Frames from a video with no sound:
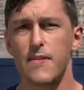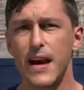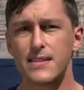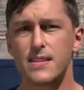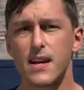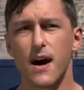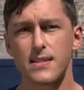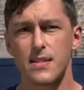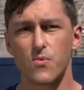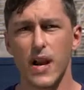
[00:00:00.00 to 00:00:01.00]
That is the
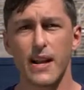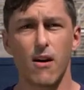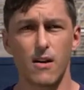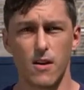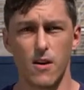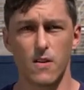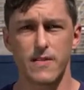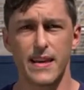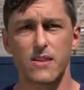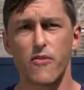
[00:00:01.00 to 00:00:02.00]
constant rate on Earth
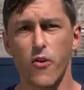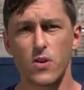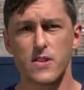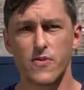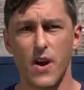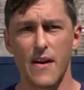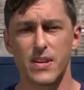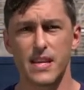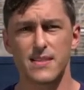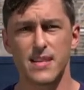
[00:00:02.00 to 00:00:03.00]
that the force of
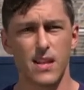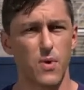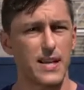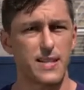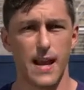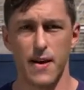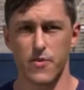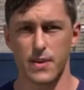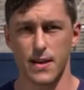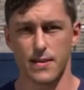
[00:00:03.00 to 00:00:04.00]
gravity accelerates
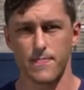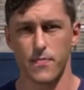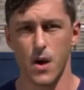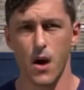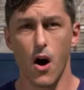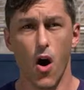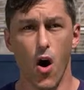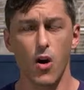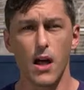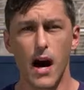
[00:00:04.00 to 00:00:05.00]
everything.
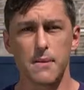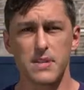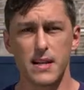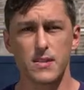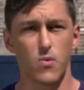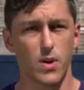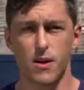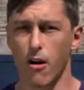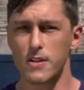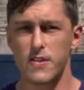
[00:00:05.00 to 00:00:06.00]
All objects,
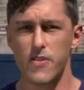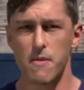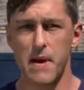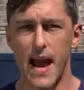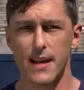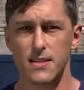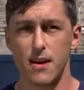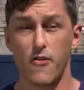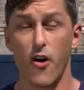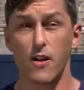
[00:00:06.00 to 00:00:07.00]
regardless of their mass,
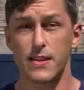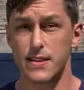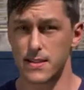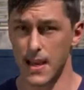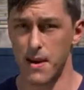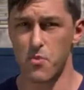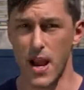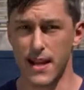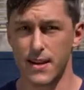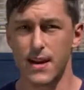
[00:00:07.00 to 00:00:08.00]
fall at the same
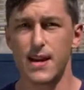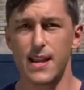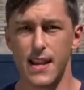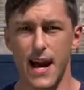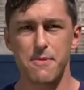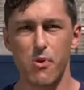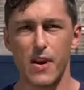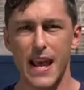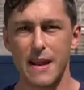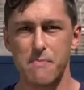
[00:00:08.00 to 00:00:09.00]
rate,
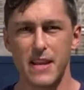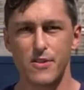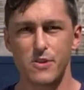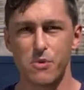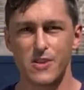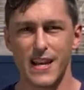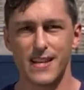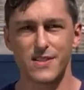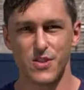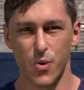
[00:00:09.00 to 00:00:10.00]
9.8 meters per
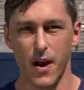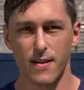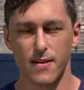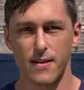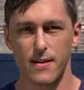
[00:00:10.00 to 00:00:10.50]
second squared.